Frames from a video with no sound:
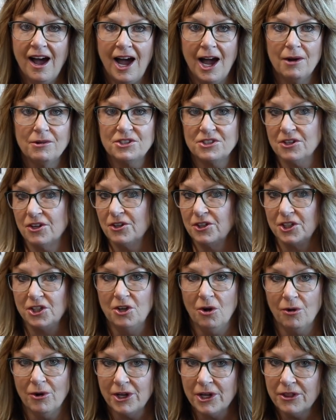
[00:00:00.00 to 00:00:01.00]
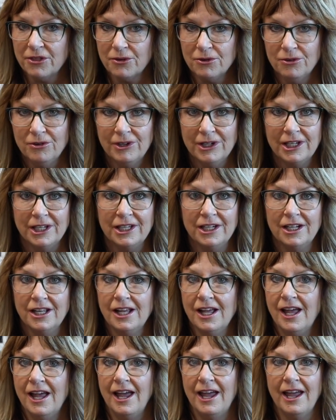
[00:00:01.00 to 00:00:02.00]
I started going through it
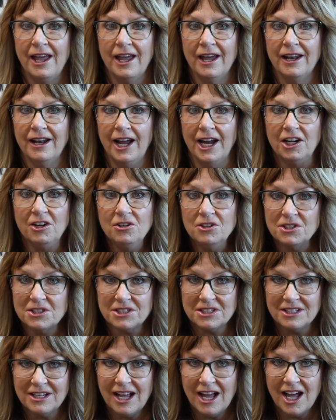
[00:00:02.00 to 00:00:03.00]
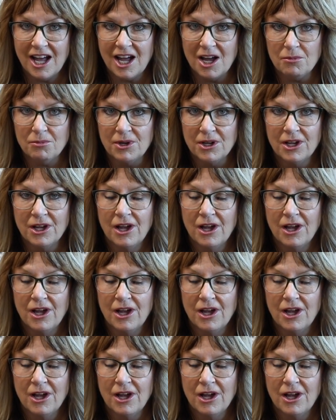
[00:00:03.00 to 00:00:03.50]
and I couldn't stop